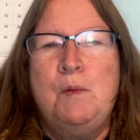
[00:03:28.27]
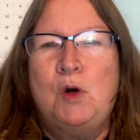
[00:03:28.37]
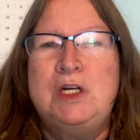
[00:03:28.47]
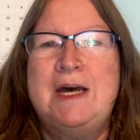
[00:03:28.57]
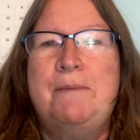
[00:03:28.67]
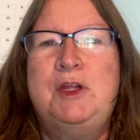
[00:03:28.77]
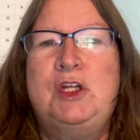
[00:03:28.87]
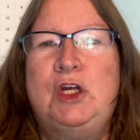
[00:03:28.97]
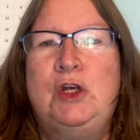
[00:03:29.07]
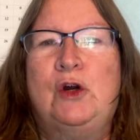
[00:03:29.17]
more
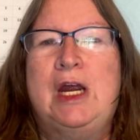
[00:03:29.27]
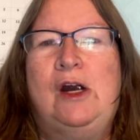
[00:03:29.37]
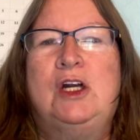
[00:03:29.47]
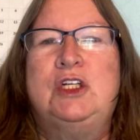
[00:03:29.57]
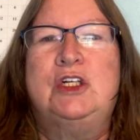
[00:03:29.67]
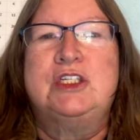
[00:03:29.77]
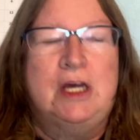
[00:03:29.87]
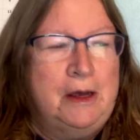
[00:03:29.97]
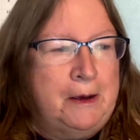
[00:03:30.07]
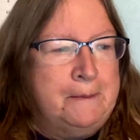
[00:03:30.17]
depth to your
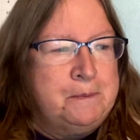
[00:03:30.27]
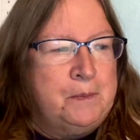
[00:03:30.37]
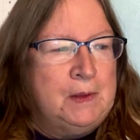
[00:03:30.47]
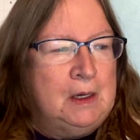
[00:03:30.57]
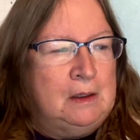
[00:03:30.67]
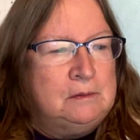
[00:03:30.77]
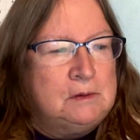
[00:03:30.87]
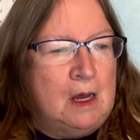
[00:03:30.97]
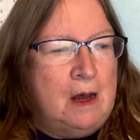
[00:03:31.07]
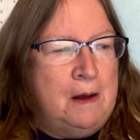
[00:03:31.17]
characters,
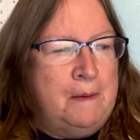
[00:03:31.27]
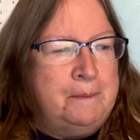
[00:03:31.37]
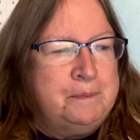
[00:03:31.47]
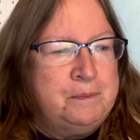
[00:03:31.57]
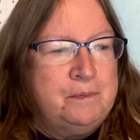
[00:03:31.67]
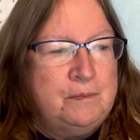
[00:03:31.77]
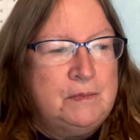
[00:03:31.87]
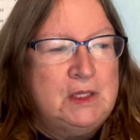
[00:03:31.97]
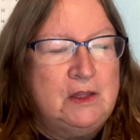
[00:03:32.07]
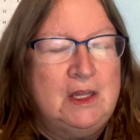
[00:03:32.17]
to
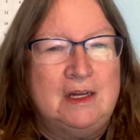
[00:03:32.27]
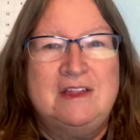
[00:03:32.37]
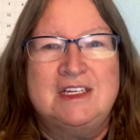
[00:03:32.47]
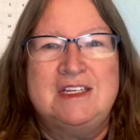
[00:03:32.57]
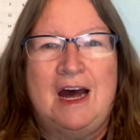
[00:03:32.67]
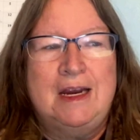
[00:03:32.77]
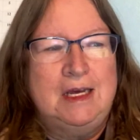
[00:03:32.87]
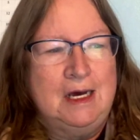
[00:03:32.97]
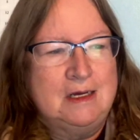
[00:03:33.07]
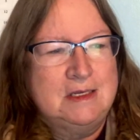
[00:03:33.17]
the
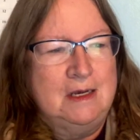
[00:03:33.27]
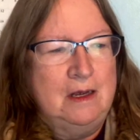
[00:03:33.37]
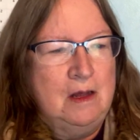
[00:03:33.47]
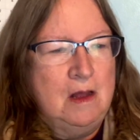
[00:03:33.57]
sidekicks.